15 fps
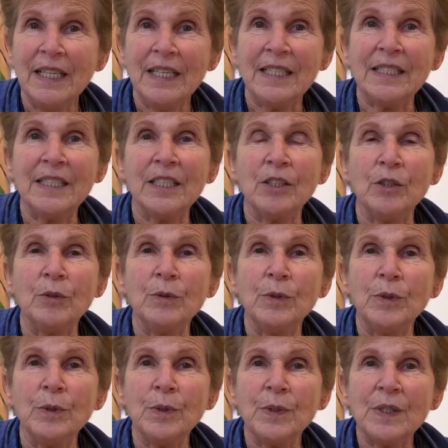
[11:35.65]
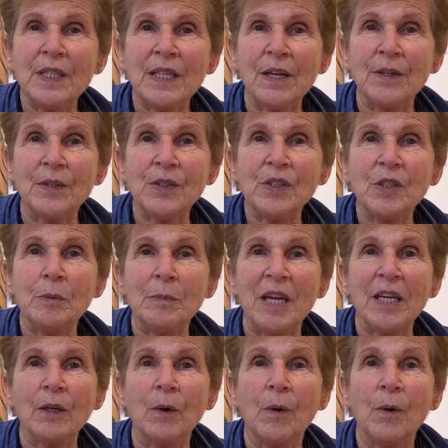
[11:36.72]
is that you use those to make